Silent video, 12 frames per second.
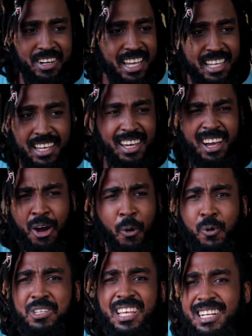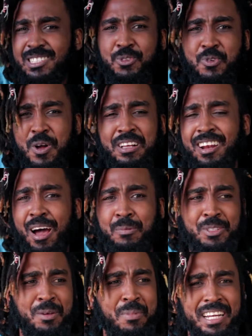Like, who sells rock
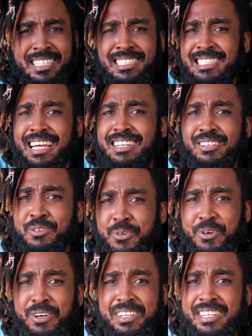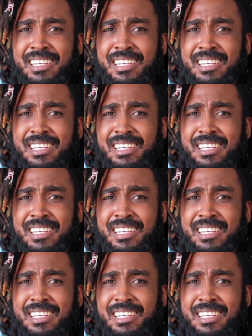lobster by the side of the road?